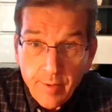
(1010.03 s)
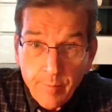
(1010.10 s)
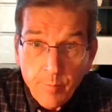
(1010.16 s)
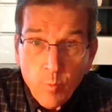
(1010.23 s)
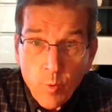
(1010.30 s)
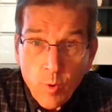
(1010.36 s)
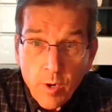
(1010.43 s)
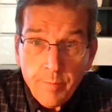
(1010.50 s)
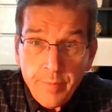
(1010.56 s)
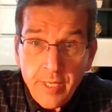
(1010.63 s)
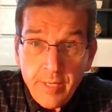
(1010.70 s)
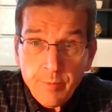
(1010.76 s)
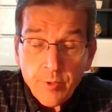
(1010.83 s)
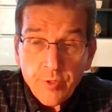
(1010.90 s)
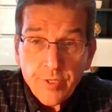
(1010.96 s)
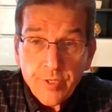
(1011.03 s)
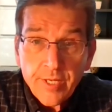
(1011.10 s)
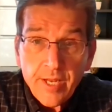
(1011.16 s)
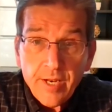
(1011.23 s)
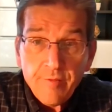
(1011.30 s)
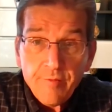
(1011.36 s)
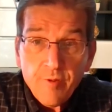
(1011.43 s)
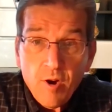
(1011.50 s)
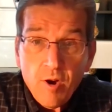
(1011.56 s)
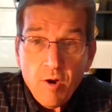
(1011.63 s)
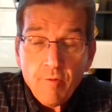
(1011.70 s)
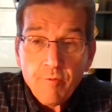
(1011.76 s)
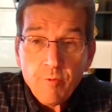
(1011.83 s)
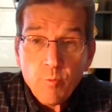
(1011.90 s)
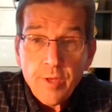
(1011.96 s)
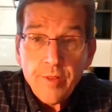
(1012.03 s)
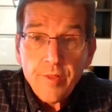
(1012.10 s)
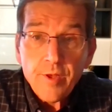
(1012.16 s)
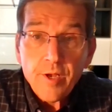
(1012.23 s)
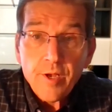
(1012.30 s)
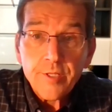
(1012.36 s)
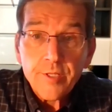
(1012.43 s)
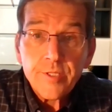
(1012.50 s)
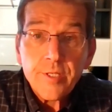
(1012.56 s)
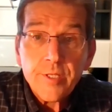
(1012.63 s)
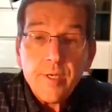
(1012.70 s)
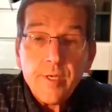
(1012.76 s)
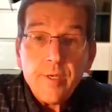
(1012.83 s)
more people to get involved with us